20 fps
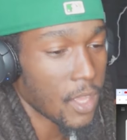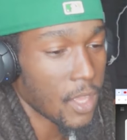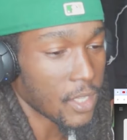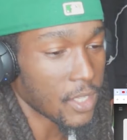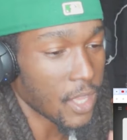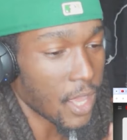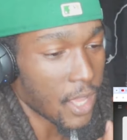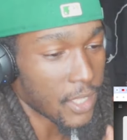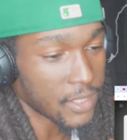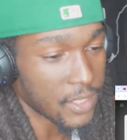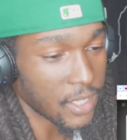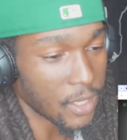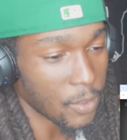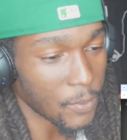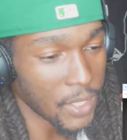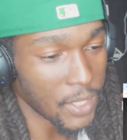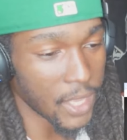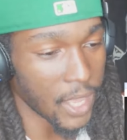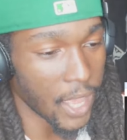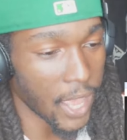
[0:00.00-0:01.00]
Y'all, today
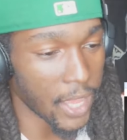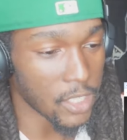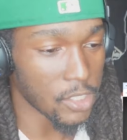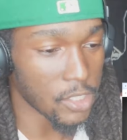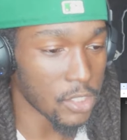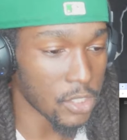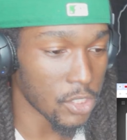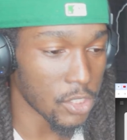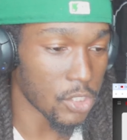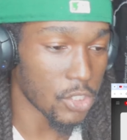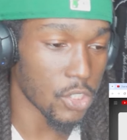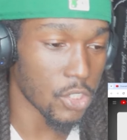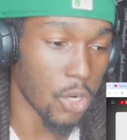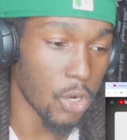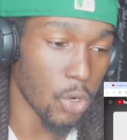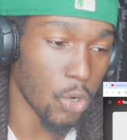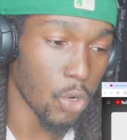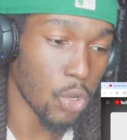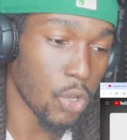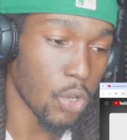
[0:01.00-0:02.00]
we got
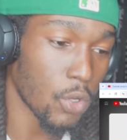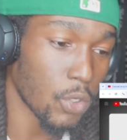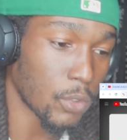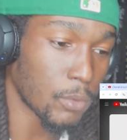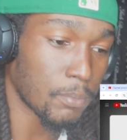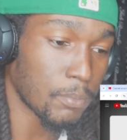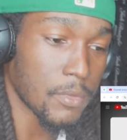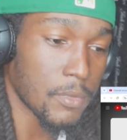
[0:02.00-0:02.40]
Jung Kook